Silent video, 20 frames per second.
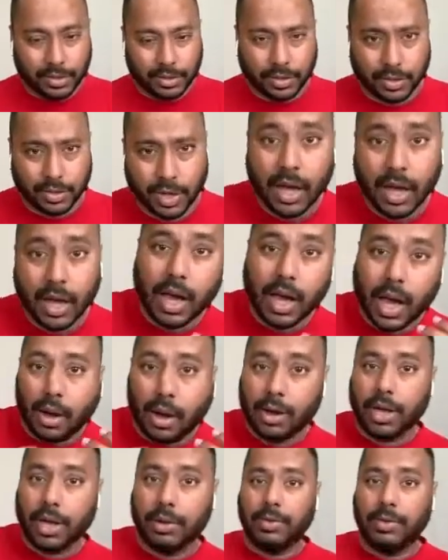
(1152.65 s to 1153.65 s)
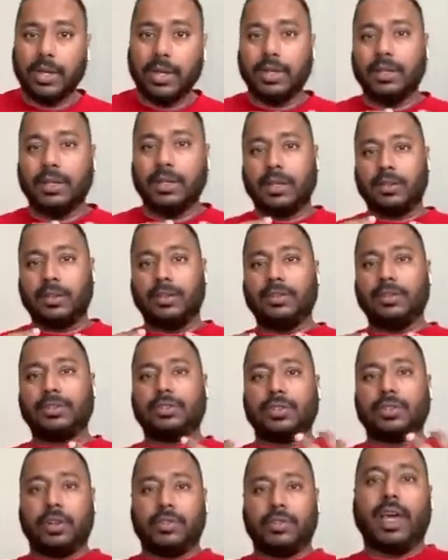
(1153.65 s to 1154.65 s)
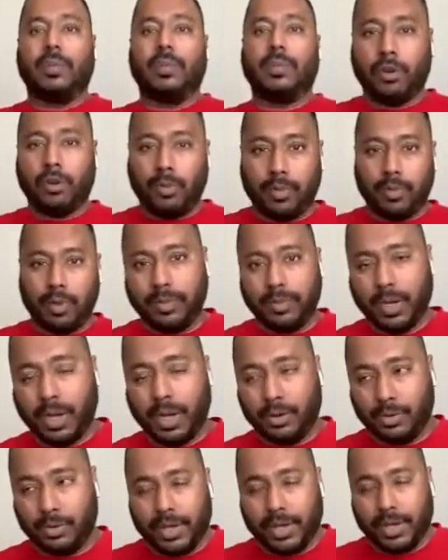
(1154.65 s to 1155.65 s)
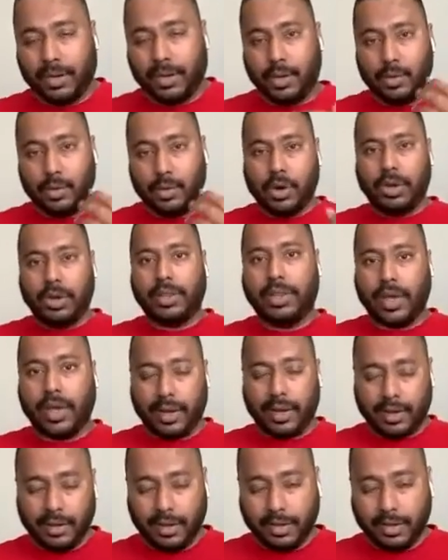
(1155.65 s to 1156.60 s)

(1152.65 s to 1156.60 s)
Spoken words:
So how can we solve that problem? How do we avoid that?